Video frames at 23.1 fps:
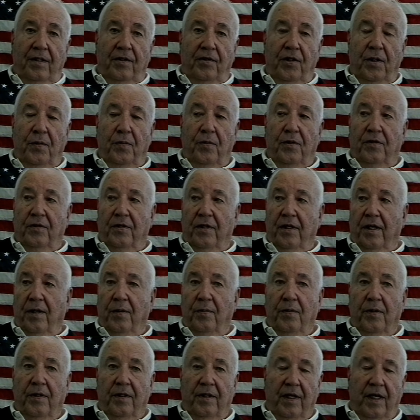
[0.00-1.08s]
She was there
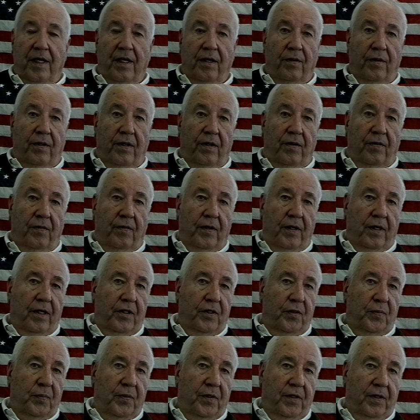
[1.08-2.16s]
with, I don't know, a
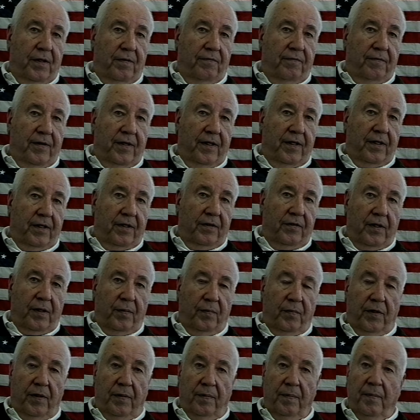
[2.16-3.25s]
husband or a friend or
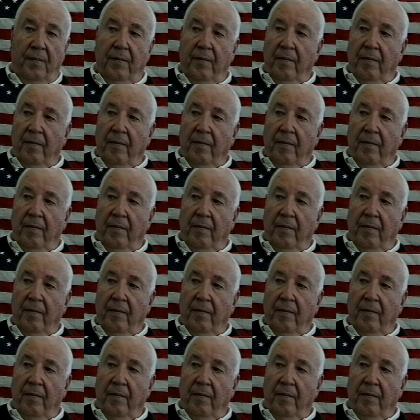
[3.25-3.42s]
something.